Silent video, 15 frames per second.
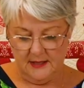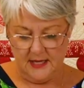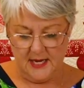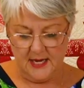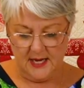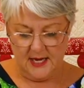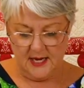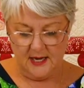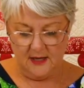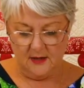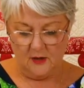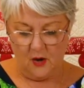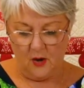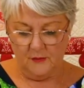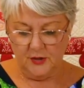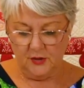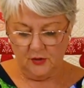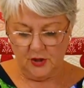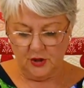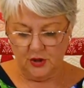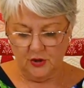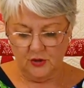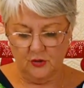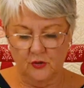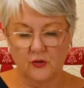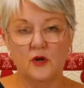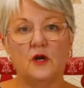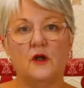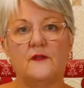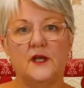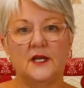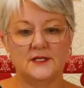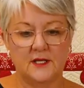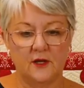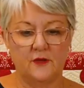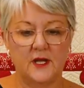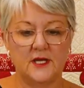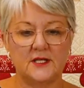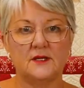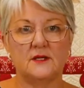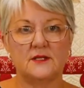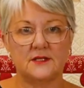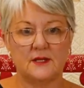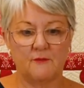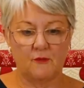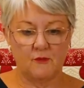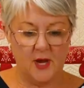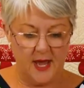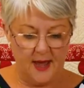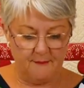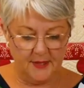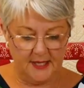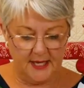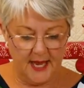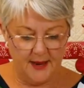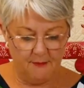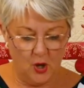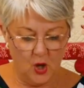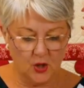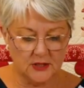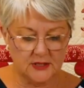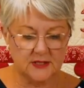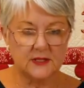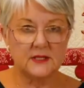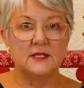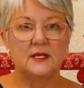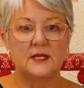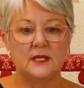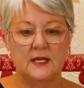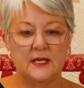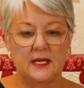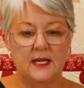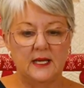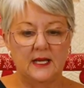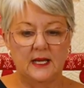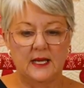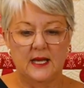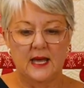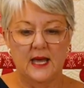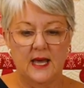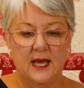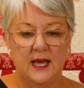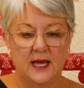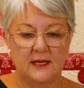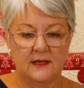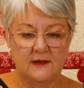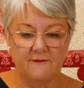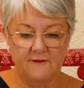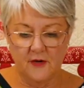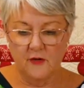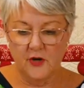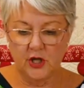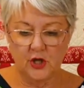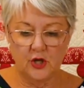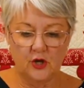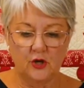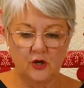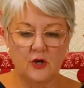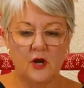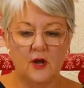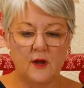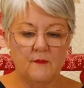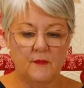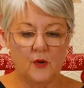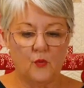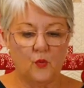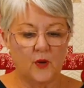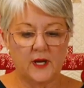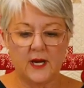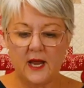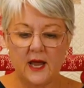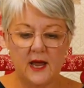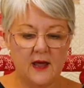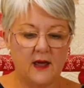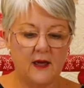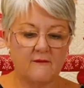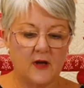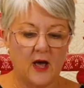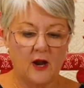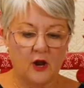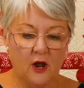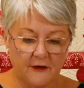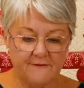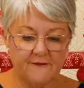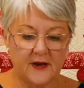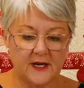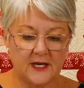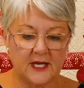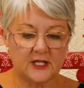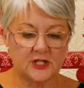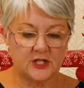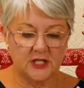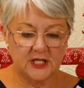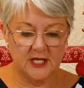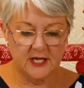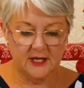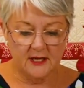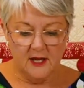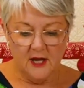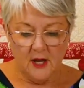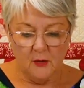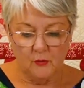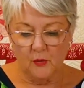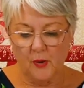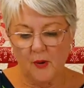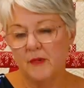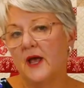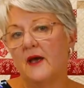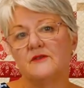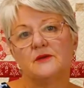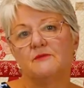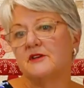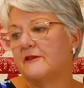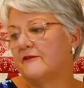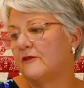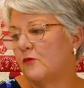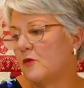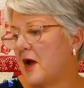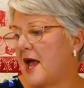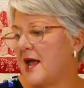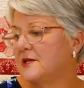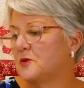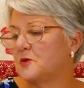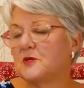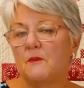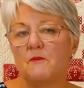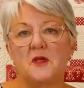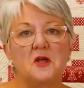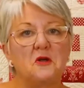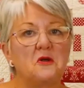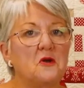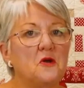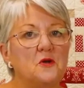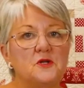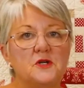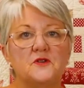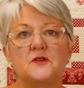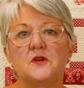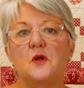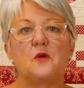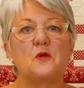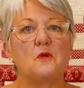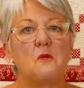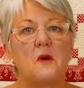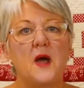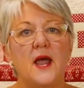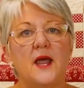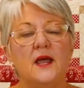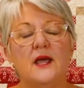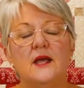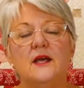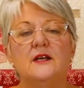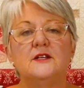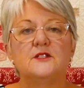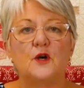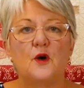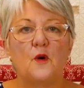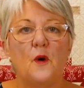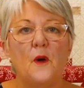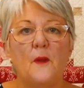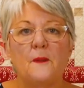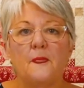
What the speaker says: and I'll be doing a tutorial on these. So these are some of my applique blocks, and they're very cute, but we're going to have a lot of fun next year. We'll probably have some giveaways or something, you know, just along the way. So